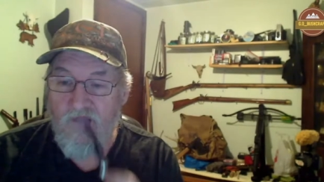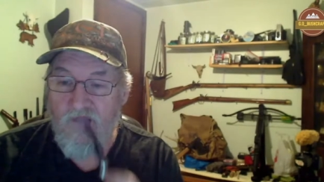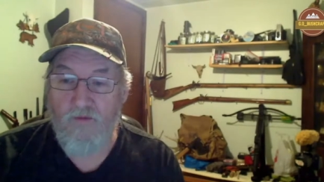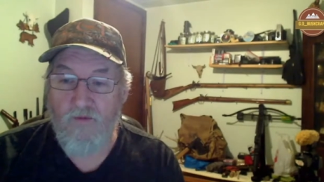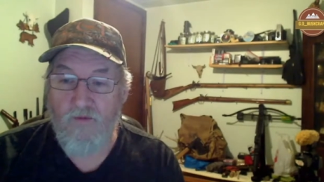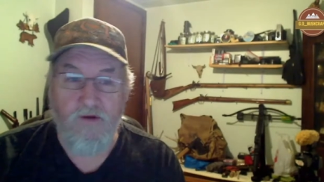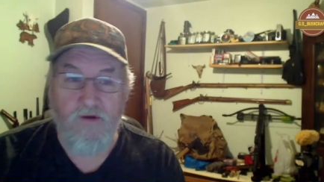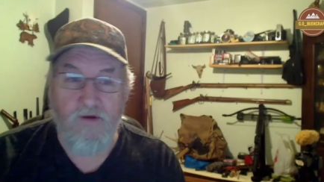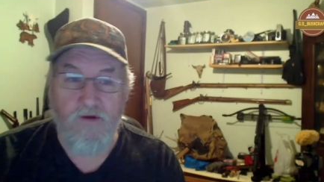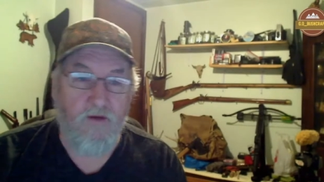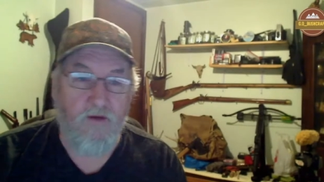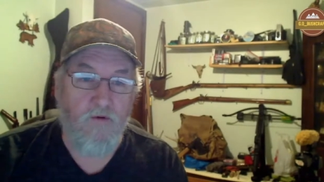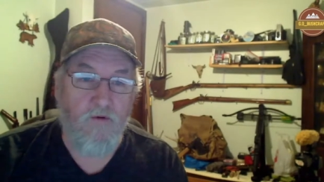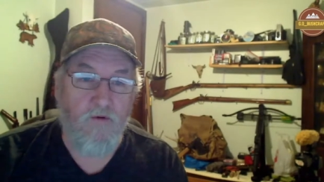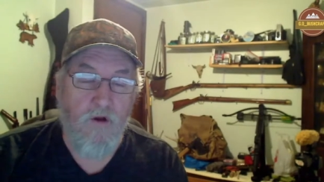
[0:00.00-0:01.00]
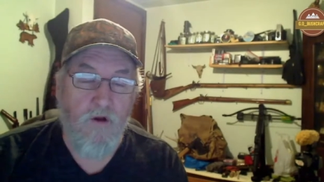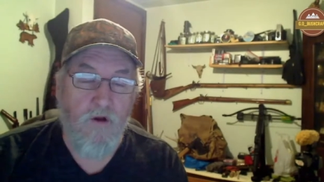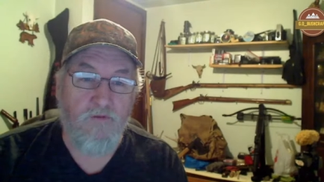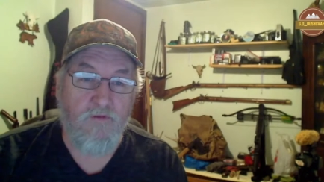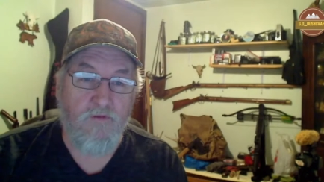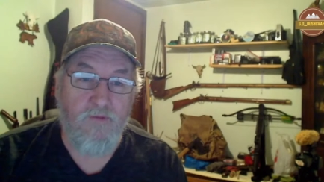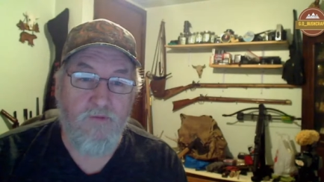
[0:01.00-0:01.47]
I really don't have nowhere
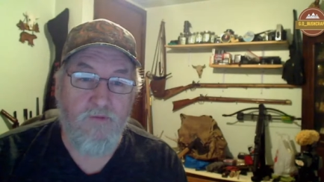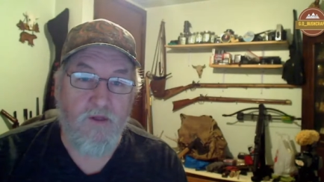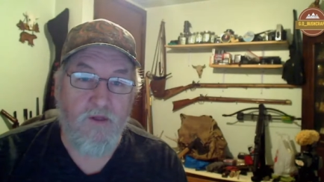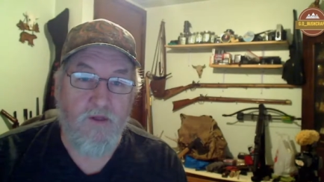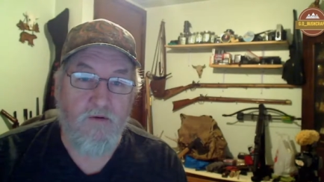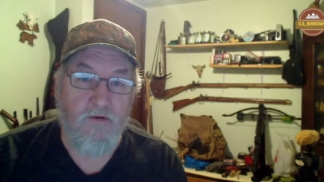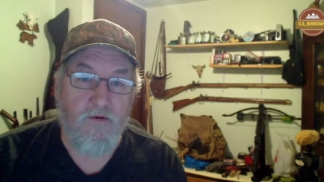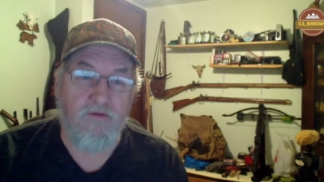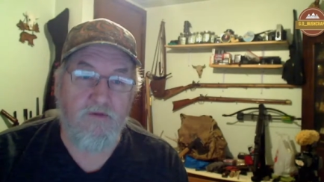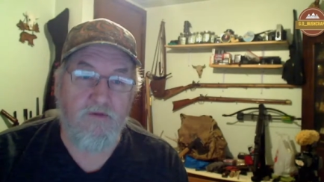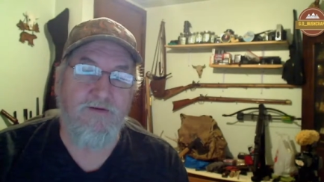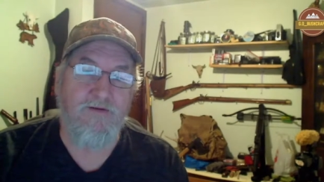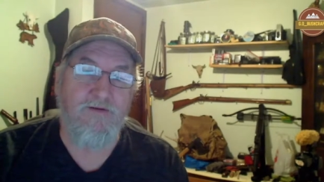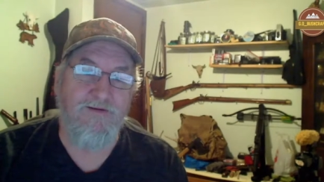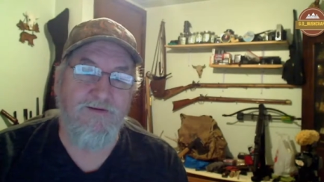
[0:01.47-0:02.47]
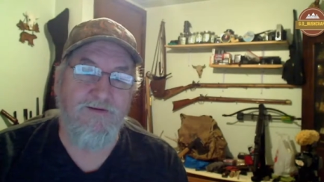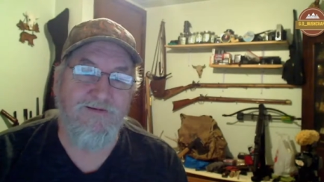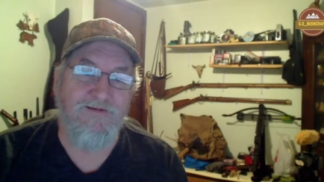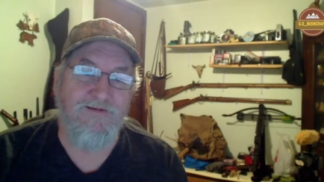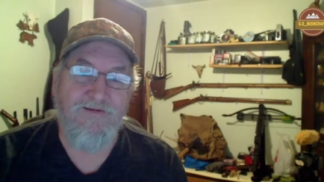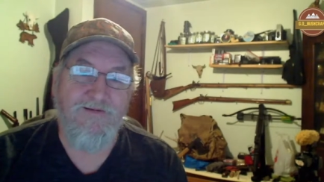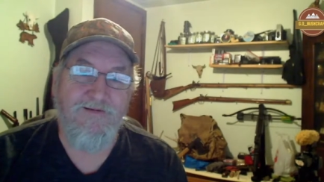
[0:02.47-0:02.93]
else to put it.
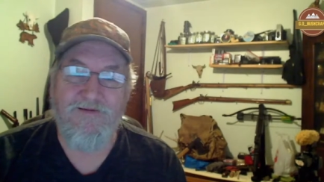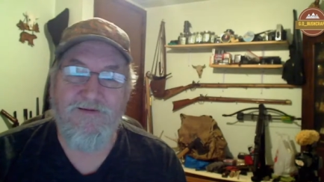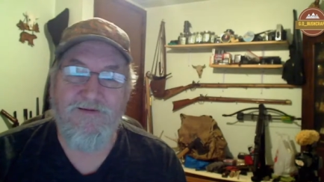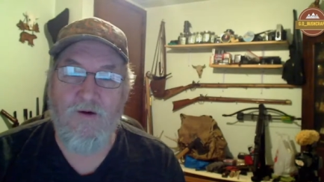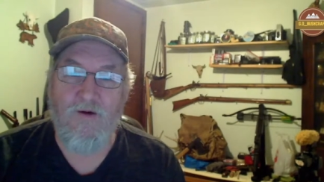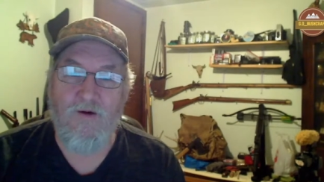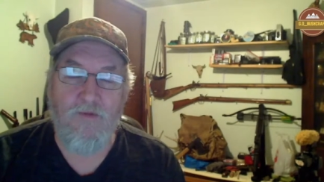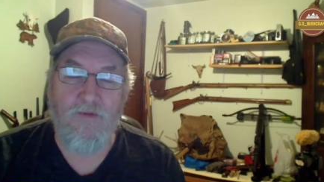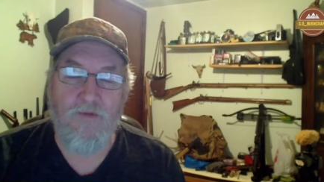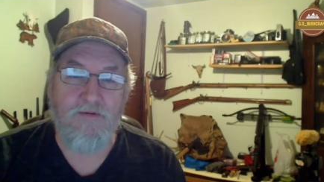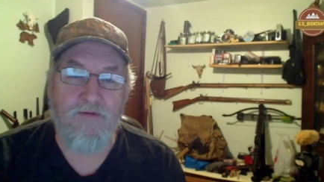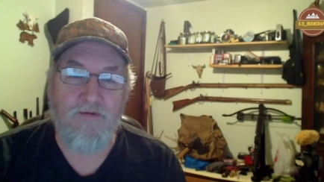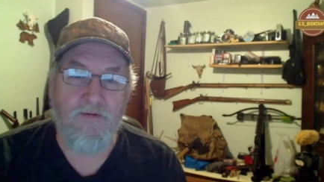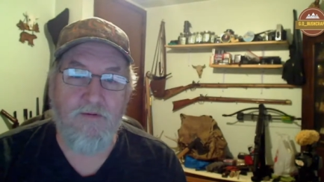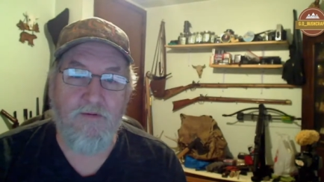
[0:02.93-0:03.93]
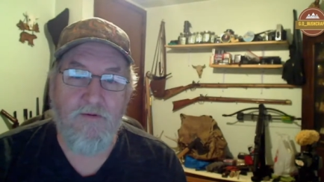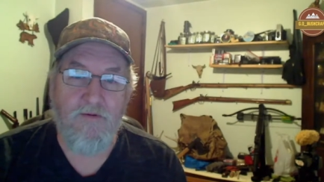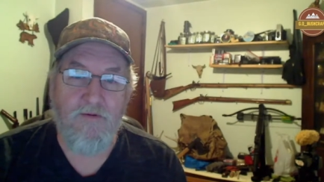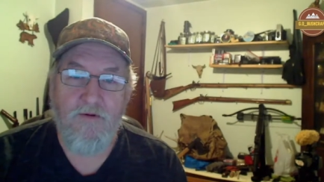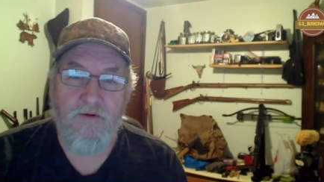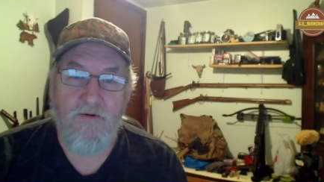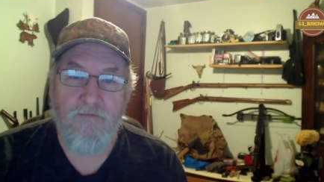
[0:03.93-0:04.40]
So I might as well
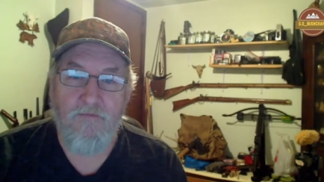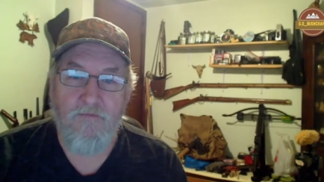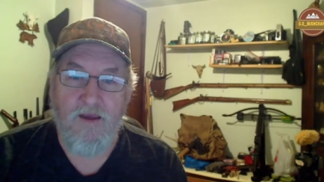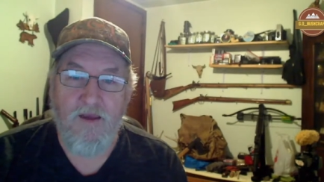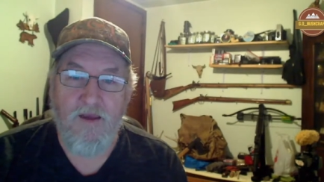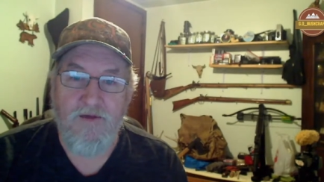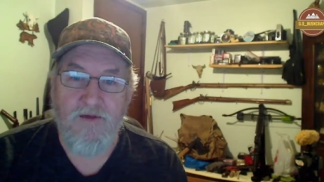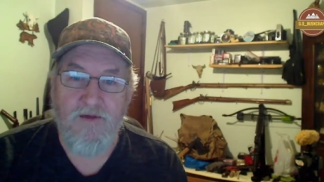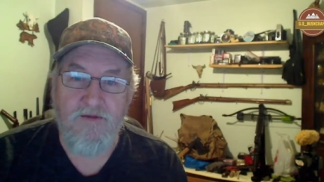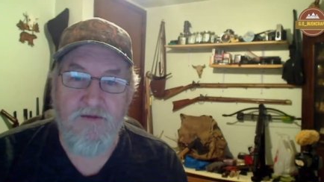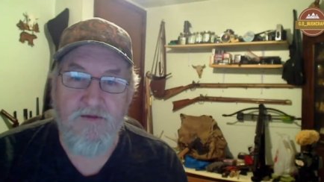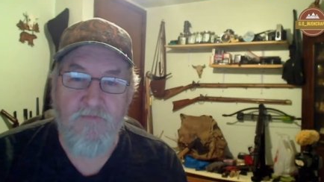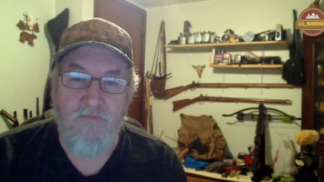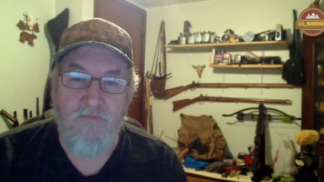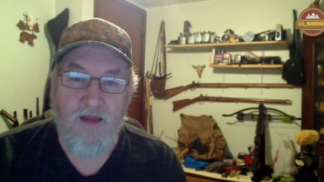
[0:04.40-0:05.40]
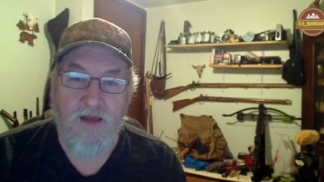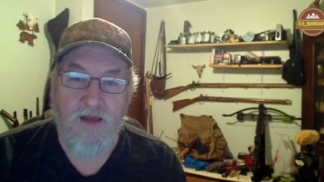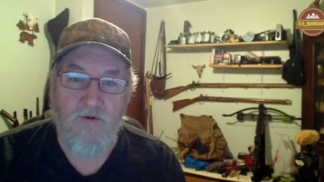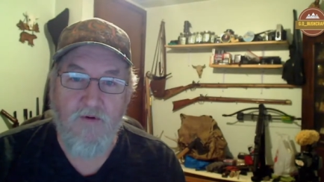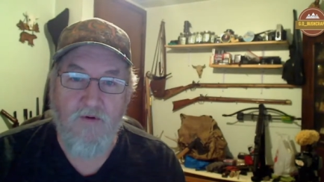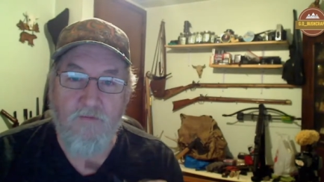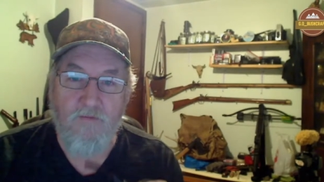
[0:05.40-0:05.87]
make a decent
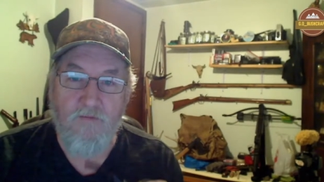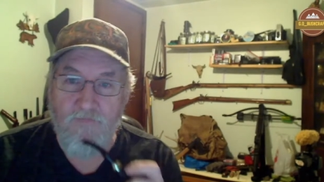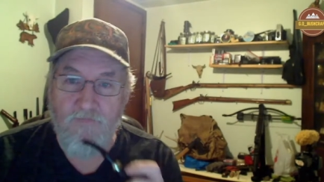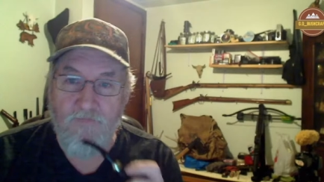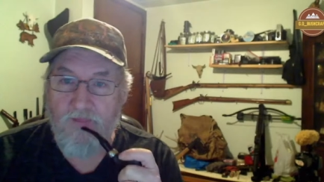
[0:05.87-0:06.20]
backdrop.